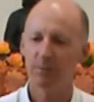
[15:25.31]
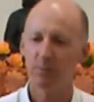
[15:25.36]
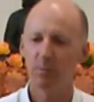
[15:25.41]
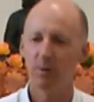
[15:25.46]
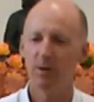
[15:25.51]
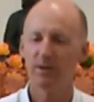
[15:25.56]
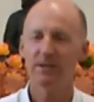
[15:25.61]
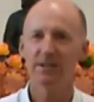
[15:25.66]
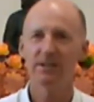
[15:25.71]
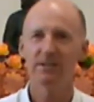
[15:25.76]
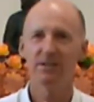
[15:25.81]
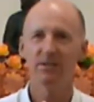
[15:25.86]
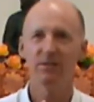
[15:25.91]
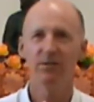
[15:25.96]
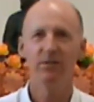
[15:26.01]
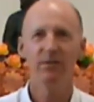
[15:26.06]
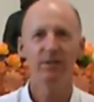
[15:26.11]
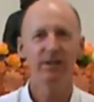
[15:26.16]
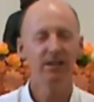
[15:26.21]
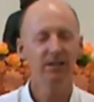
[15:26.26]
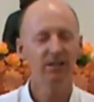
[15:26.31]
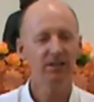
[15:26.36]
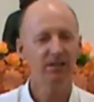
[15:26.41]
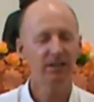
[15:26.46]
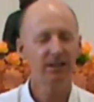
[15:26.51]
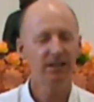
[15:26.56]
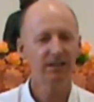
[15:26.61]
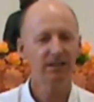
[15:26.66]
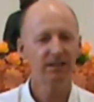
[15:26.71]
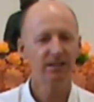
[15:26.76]
What does it feel
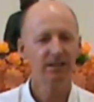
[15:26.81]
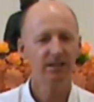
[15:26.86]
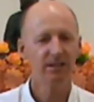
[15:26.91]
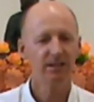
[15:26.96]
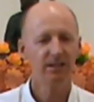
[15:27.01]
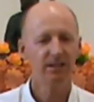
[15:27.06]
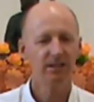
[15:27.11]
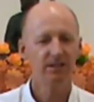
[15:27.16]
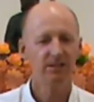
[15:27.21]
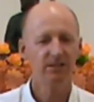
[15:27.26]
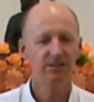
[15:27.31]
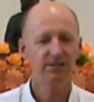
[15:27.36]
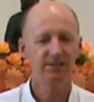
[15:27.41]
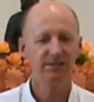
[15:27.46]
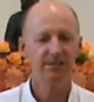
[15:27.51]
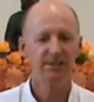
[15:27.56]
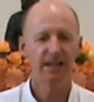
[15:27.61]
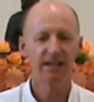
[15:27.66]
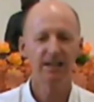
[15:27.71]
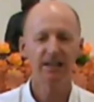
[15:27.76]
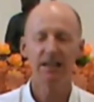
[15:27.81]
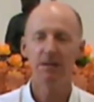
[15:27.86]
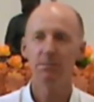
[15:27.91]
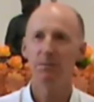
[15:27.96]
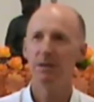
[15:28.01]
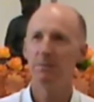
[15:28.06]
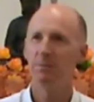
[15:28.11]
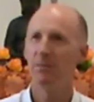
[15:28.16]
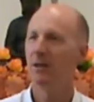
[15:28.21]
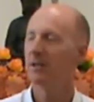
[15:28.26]
like to suddenly
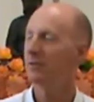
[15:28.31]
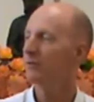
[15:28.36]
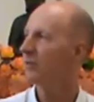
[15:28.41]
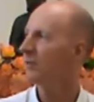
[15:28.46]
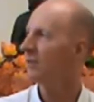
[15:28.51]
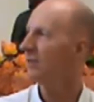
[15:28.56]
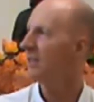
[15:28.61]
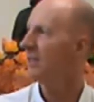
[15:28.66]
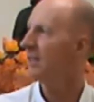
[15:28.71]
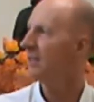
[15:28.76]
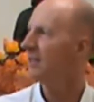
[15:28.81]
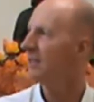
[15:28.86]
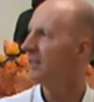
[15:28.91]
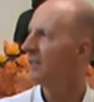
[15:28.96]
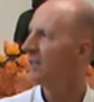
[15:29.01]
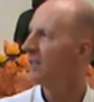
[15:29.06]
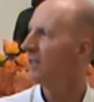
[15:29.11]
be mindful again?